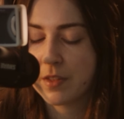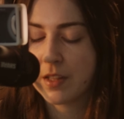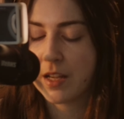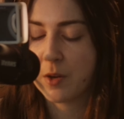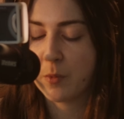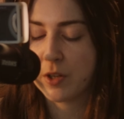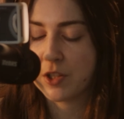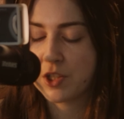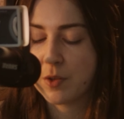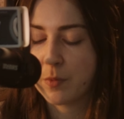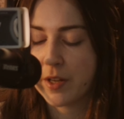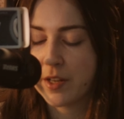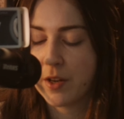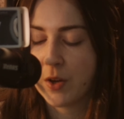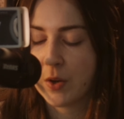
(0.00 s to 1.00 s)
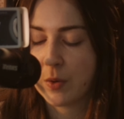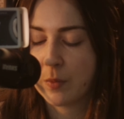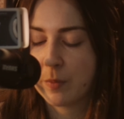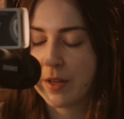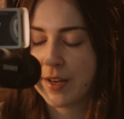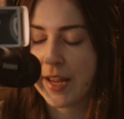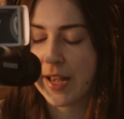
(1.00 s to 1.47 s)
And when she went
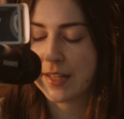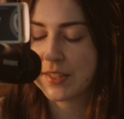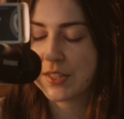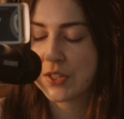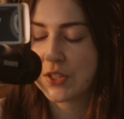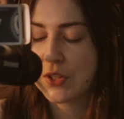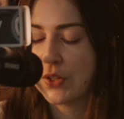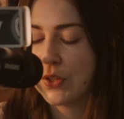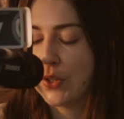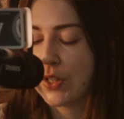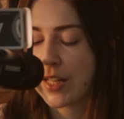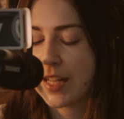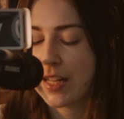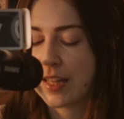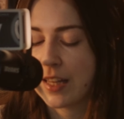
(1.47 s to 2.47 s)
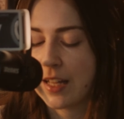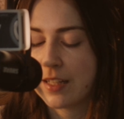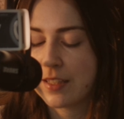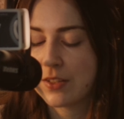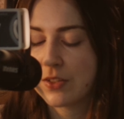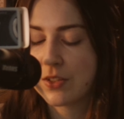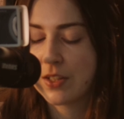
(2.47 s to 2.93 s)
home and asked the
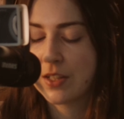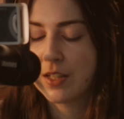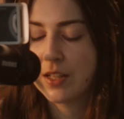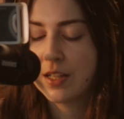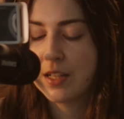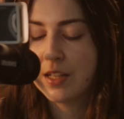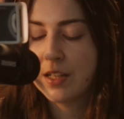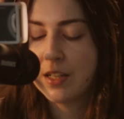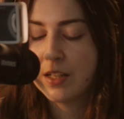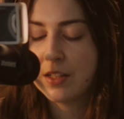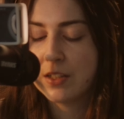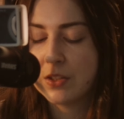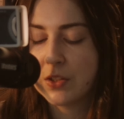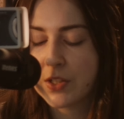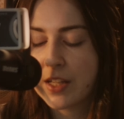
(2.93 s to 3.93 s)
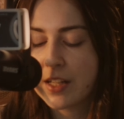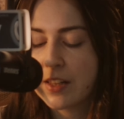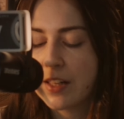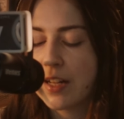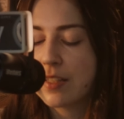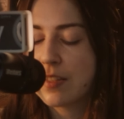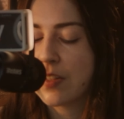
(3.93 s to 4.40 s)
looking-glass,
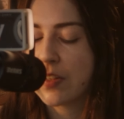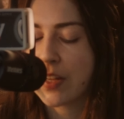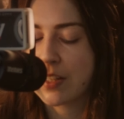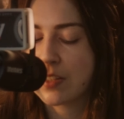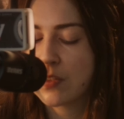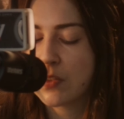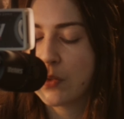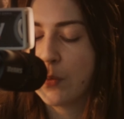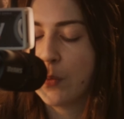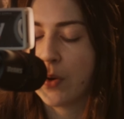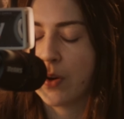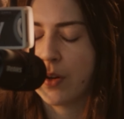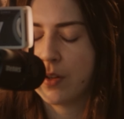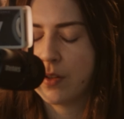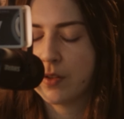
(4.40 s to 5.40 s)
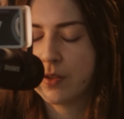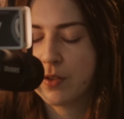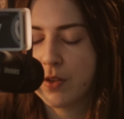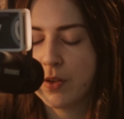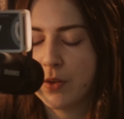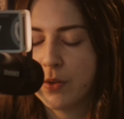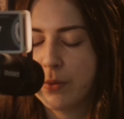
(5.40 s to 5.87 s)
"Looking-glass against the wall,
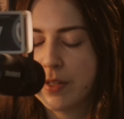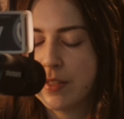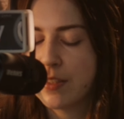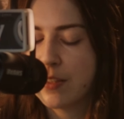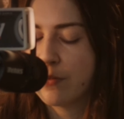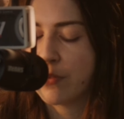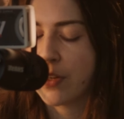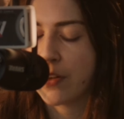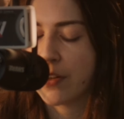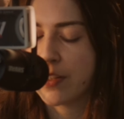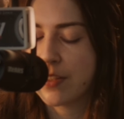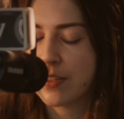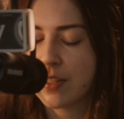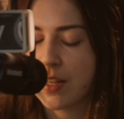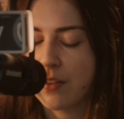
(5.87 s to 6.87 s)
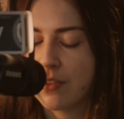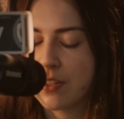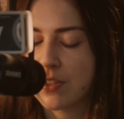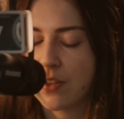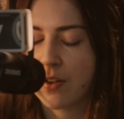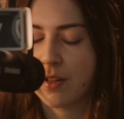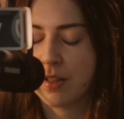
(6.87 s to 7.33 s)
who is the fairest of us
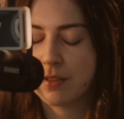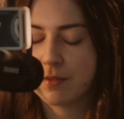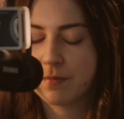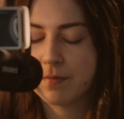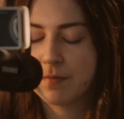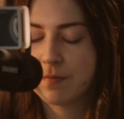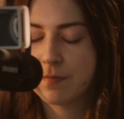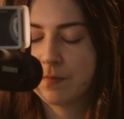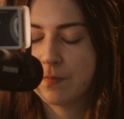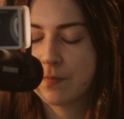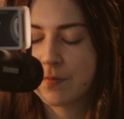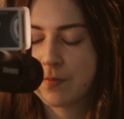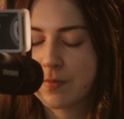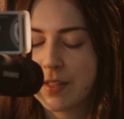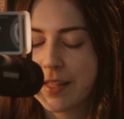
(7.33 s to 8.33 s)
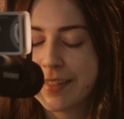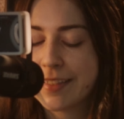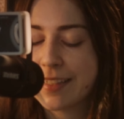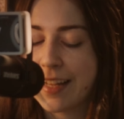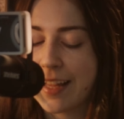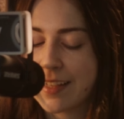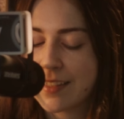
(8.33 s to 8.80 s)
all?" At
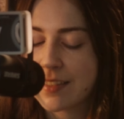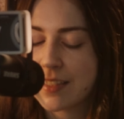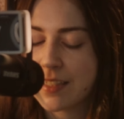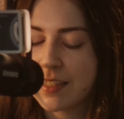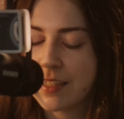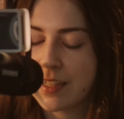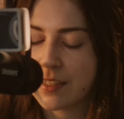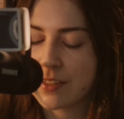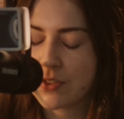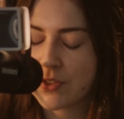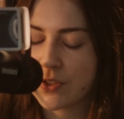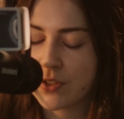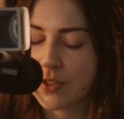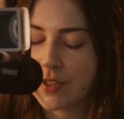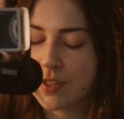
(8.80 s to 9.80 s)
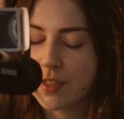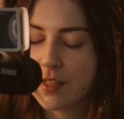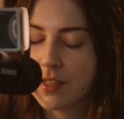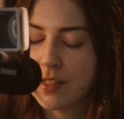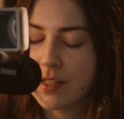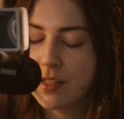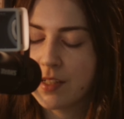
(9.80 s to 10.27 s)
last it answered,
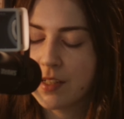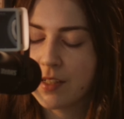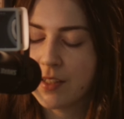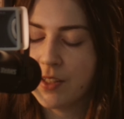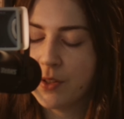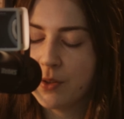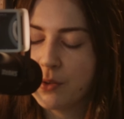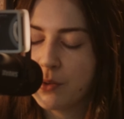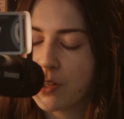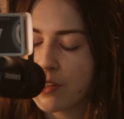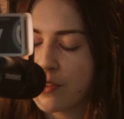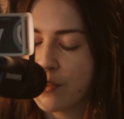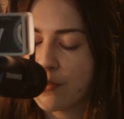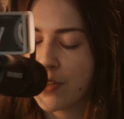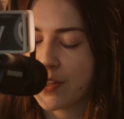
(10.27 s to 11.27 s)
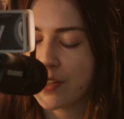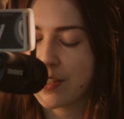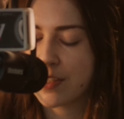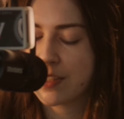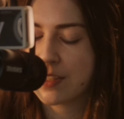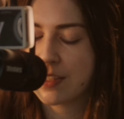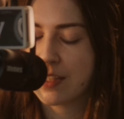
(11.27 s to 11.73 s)
"You are the
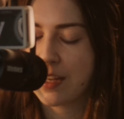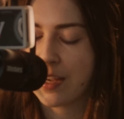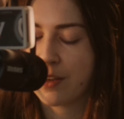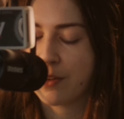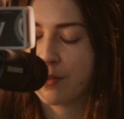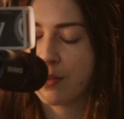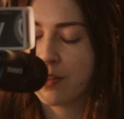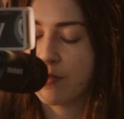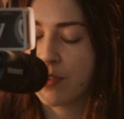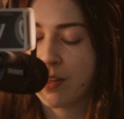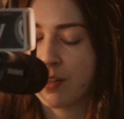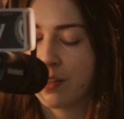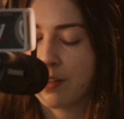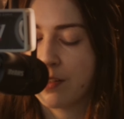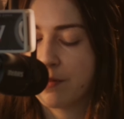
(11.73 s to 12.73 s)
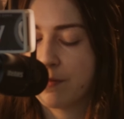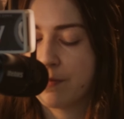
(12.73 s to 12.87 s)
fairest now of all."